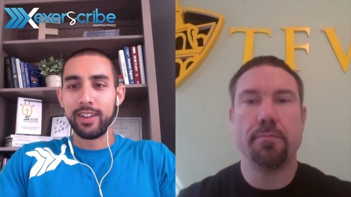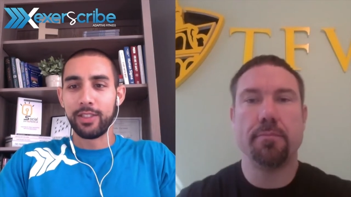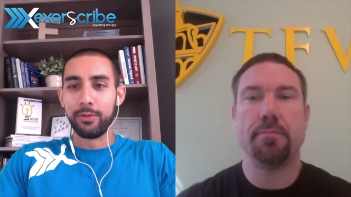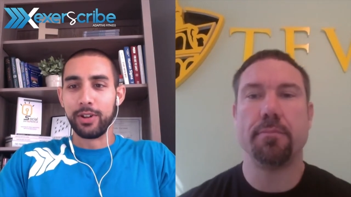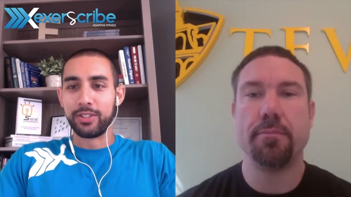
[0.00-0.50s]

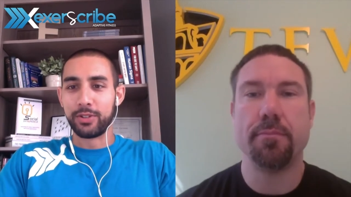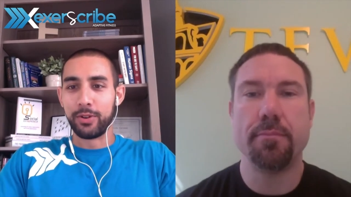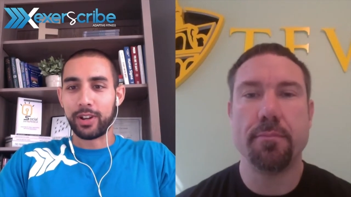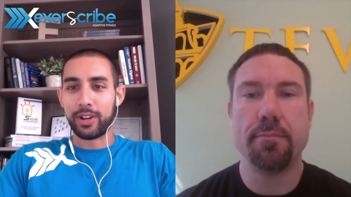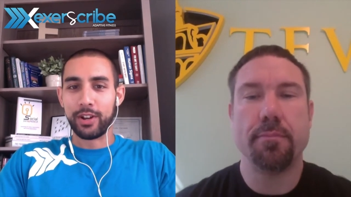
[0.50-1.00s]
Speaker 1: The ones who
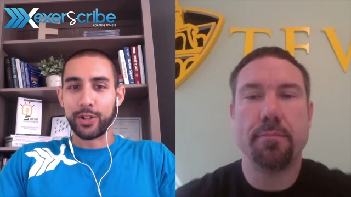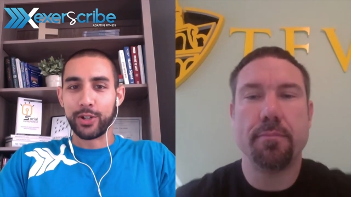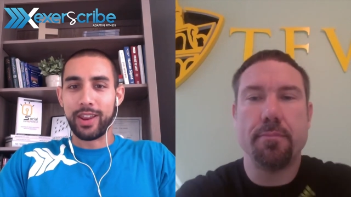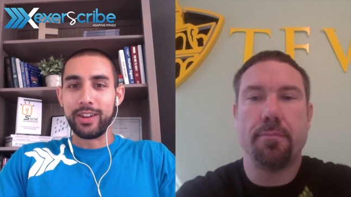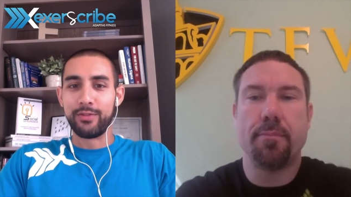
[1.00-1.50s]
are kind of
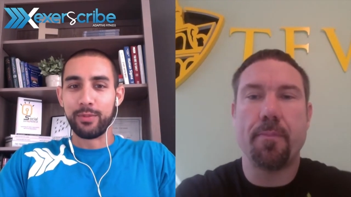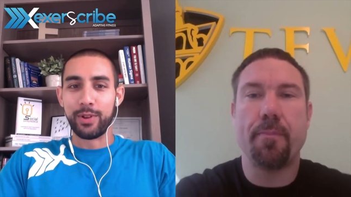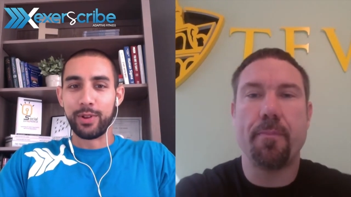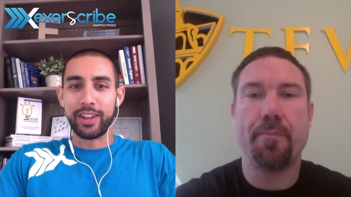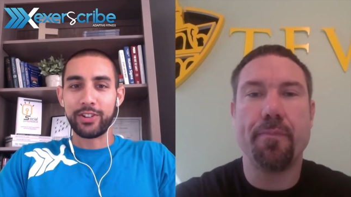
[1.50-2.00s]
drained from
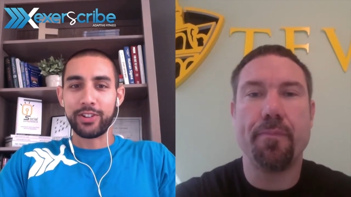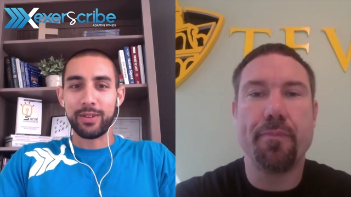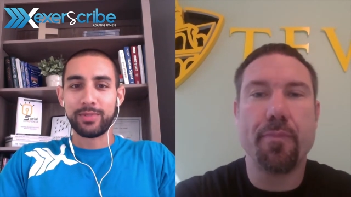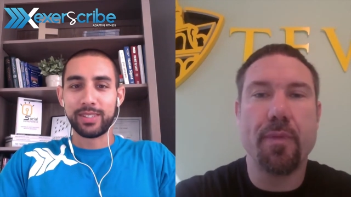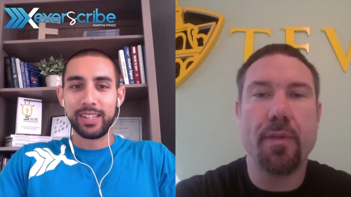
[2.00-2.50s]
their day
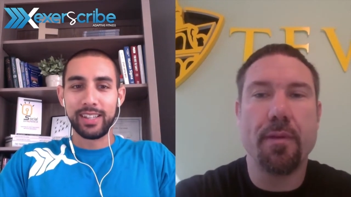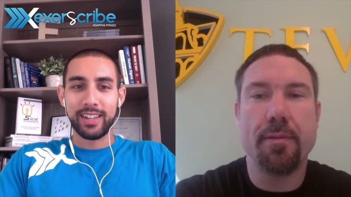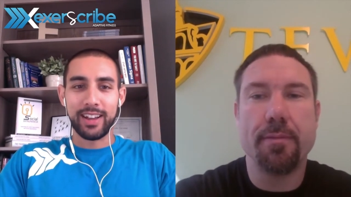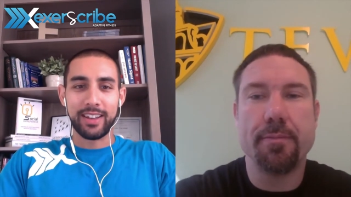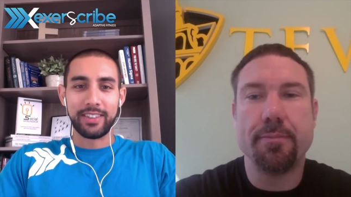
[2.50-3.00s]
jobs,
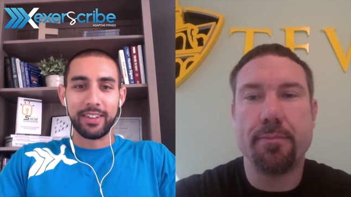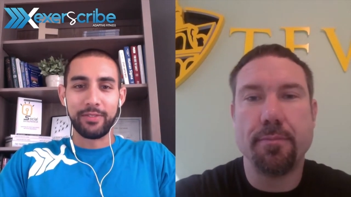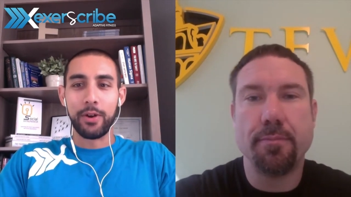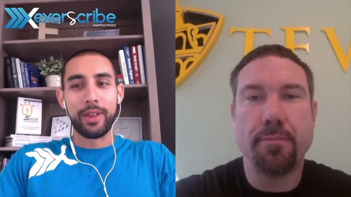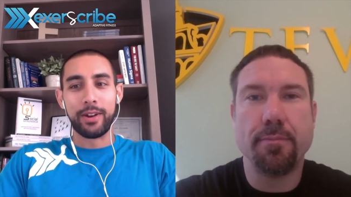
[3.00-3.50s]
uh, they have
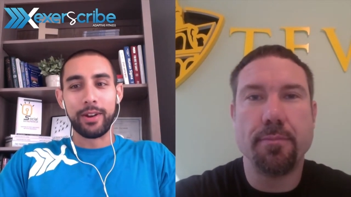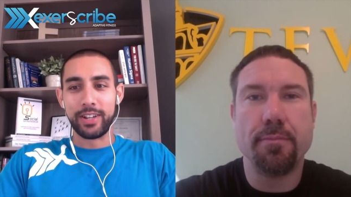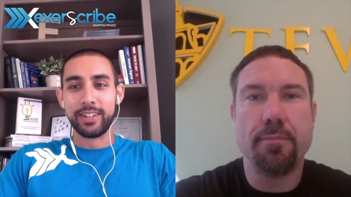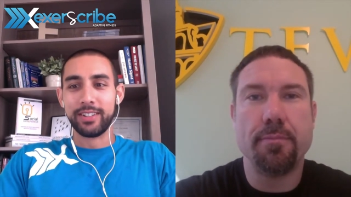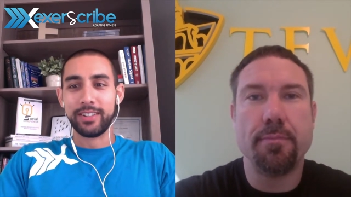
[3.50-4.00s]
no
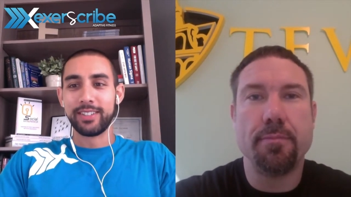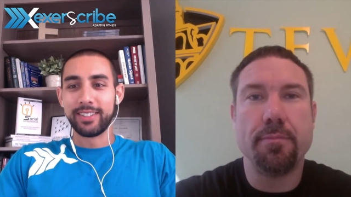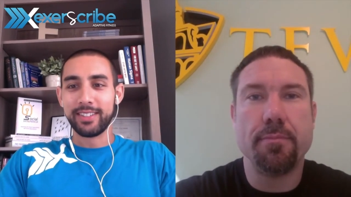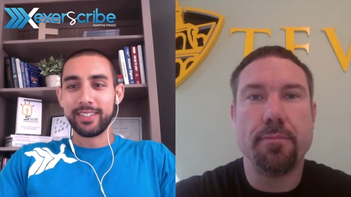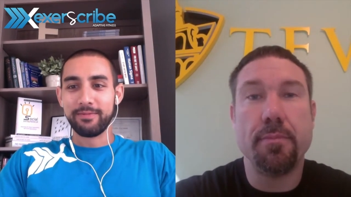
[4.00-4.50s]
energy.
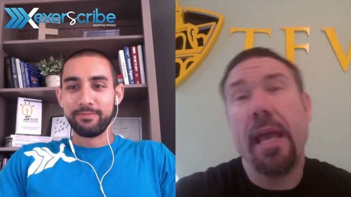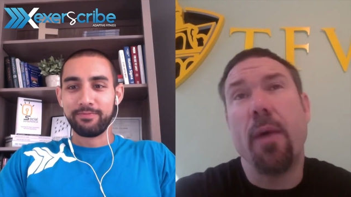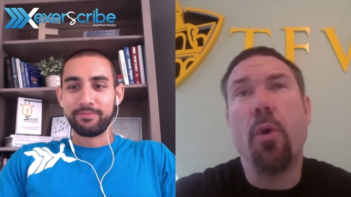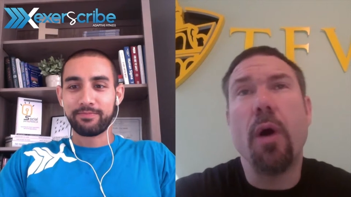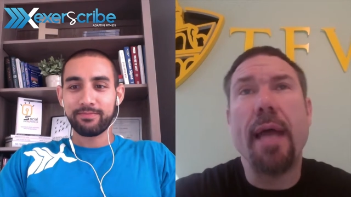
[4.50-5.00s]

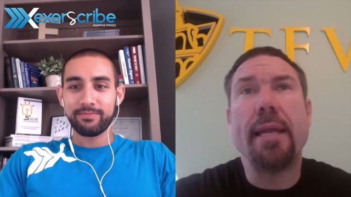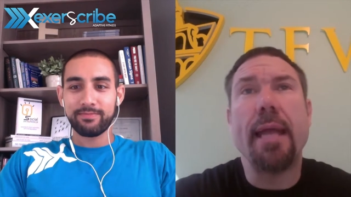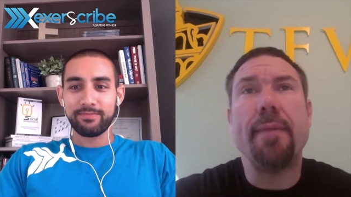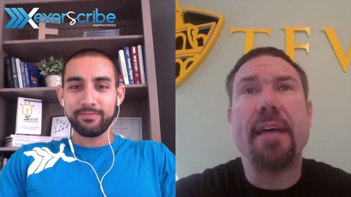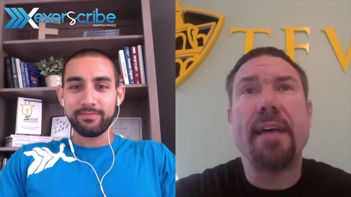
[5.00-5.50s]
Speaker 2: Yeah, well,
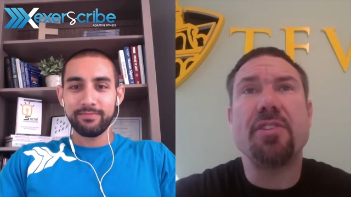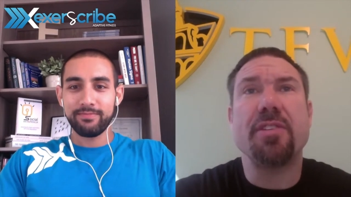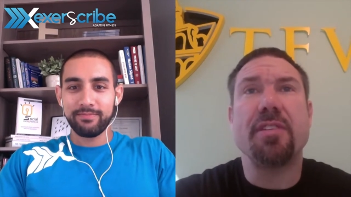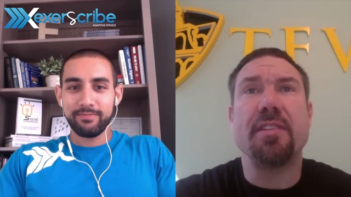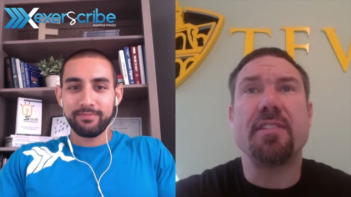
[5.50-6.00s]
and and that's
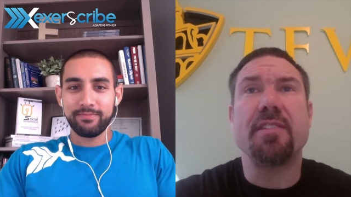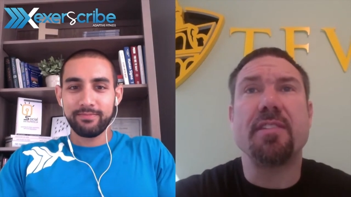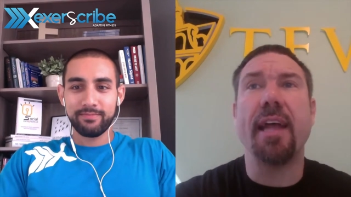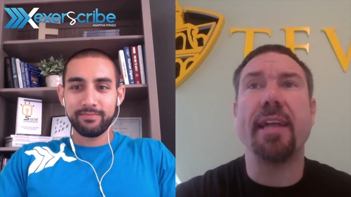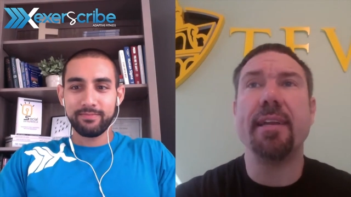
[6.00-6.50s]
just a
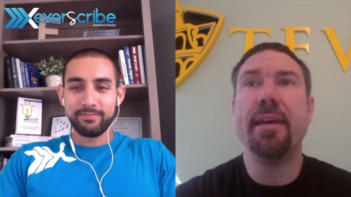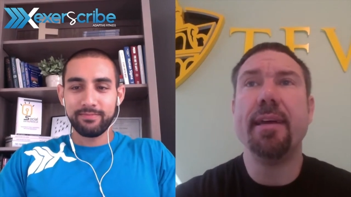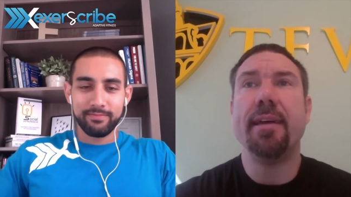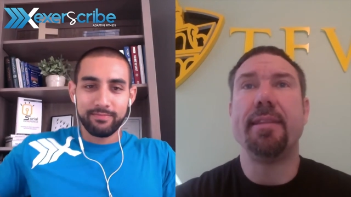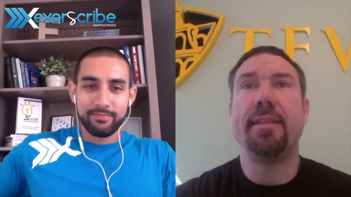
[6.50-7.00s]
sign
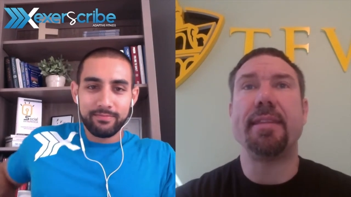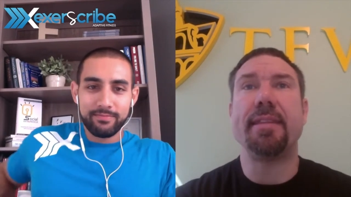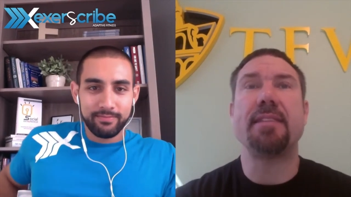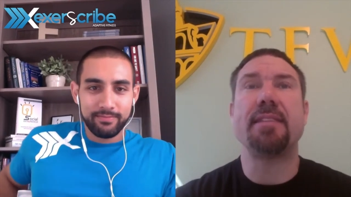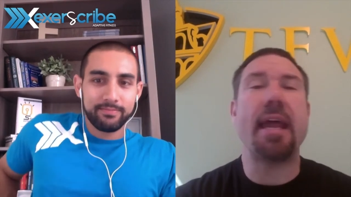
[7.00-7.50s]
that
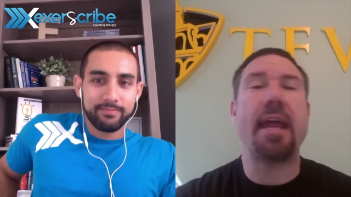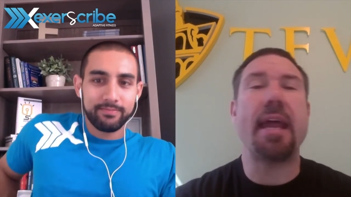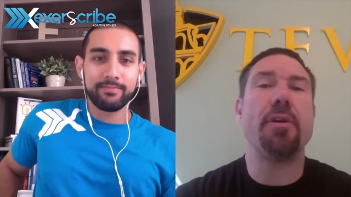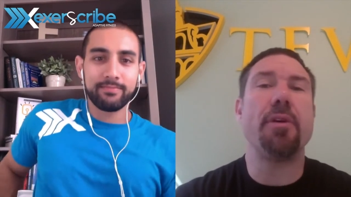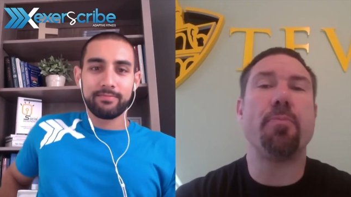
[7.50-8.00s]
that's not
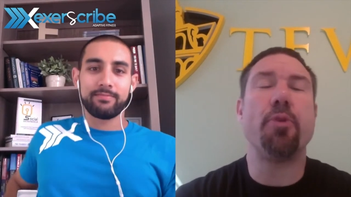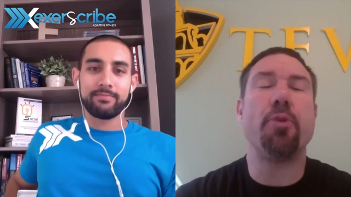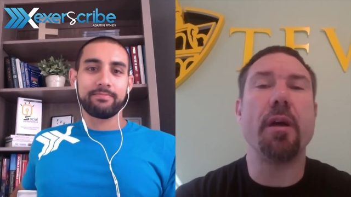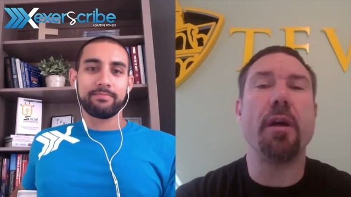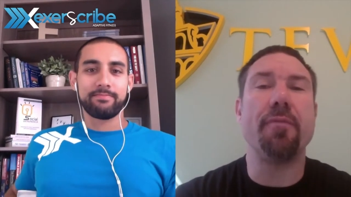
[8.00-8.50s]
how they're
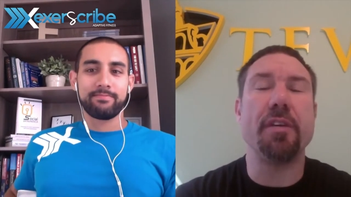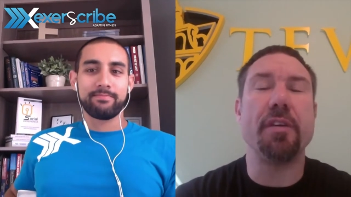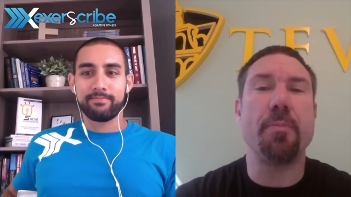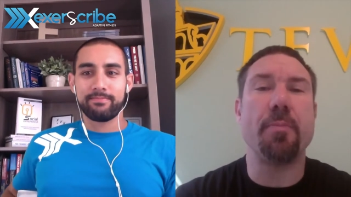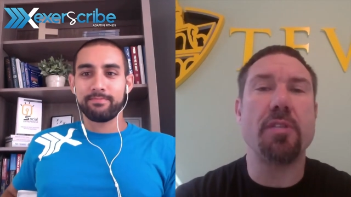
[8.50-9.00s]
productively
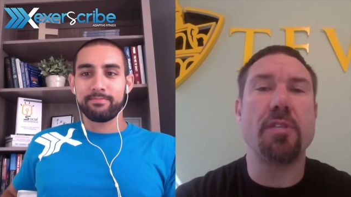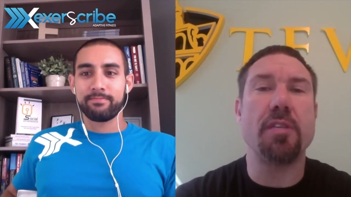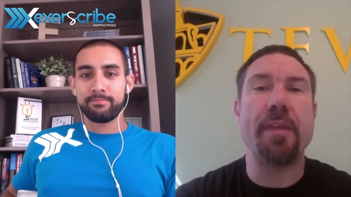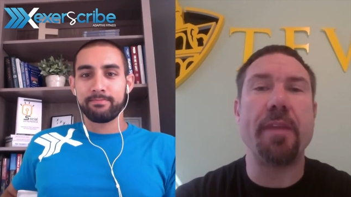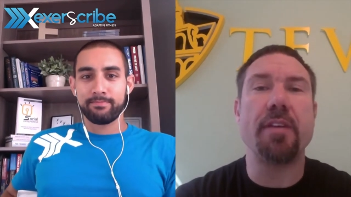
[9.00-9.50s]
supposed to
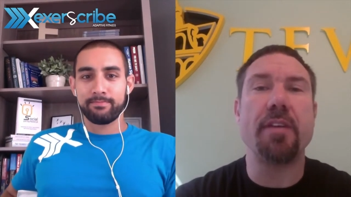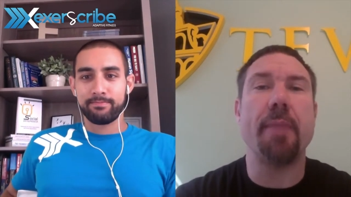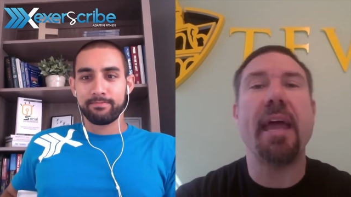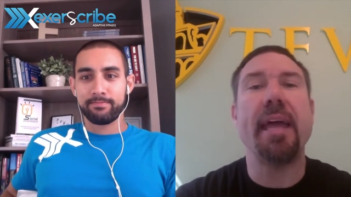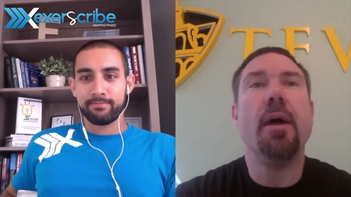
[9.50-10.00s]
spend their
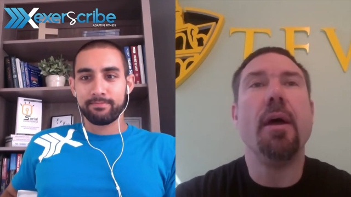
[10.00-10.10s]
time. Hey,